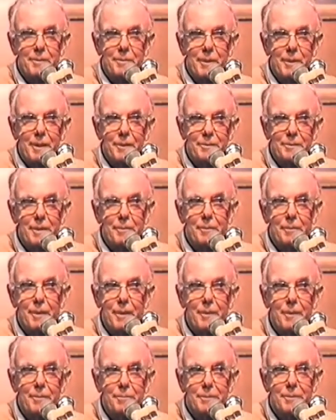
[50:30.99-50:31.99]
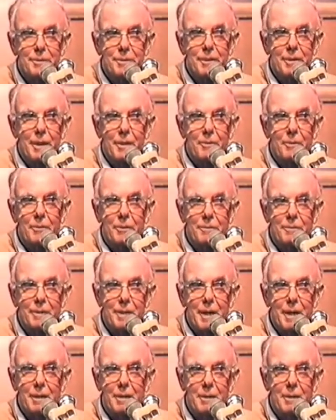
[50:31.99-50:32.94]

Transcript: We go somewhere else, Mr. Eckor, for 9